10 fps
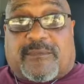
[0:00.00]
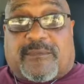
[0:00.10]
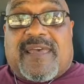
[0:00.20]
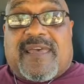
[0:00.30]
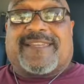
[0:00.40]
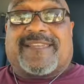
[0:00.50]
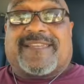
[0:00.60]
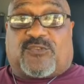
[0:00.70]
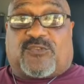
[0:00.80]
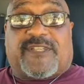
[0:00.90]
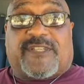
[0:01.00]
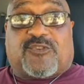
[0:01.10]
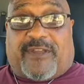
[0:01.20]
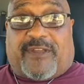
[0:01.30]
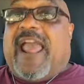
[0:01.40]
Isaiah 26, 3.
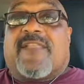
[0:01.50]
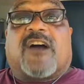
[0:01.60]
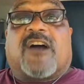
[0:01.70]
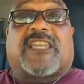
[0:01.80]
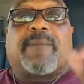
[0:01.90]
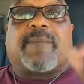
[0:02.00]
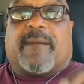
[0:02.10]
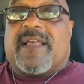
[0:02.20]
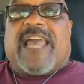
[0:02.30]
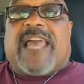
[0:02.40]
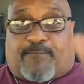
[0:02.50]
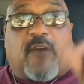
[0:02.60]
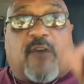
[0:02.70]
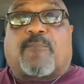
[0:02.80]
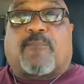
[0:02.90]
Thou shalt keep him at
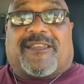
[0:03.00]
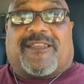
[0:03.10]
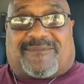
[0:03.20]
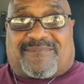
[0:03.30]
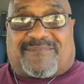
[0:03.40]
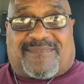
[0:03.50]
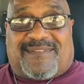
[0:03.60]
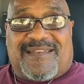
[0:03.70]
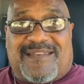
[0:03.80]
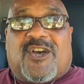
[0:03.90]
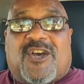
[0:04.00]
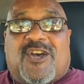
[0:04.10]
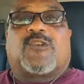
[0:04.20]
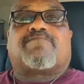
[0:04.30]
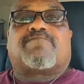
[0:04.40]
perfect peace whose
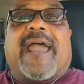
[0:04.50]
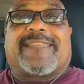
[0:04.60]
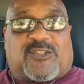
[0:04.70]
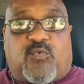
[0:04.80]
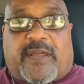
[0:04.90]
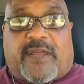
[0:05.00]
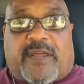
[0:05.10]
mind is what?